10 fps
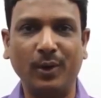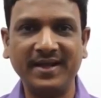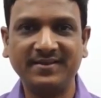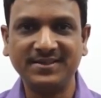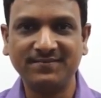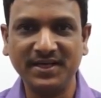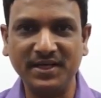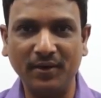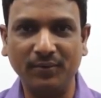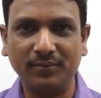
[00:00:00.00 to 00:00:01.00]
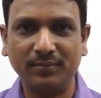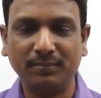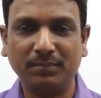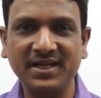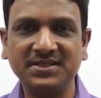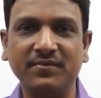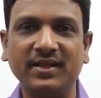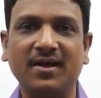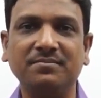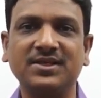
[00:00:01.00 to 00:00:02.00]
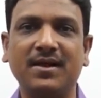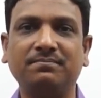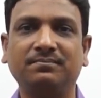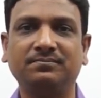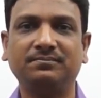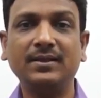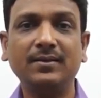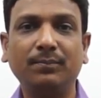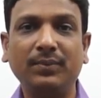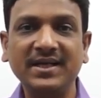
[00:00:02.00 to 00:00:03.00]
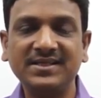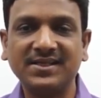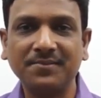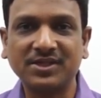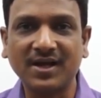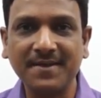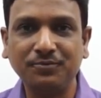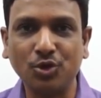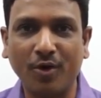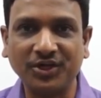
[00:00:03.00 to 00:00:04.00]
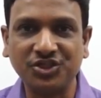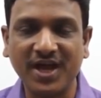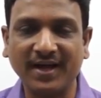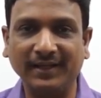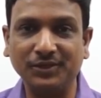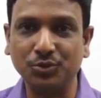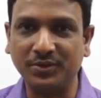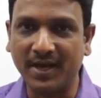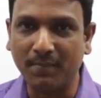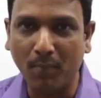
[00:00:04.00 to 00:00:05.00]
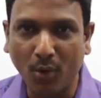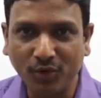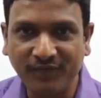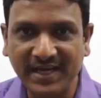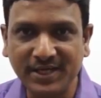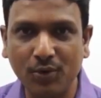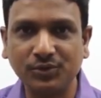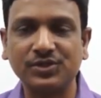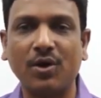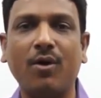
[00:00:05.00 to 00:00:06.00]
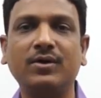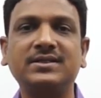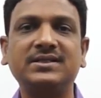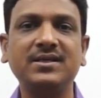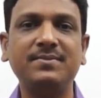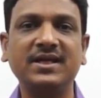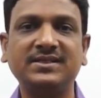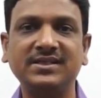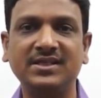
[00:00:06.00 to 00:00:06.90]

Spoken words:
you like this video, please give a thumbs up. Please subscribe to our channel to get more videos on CBSE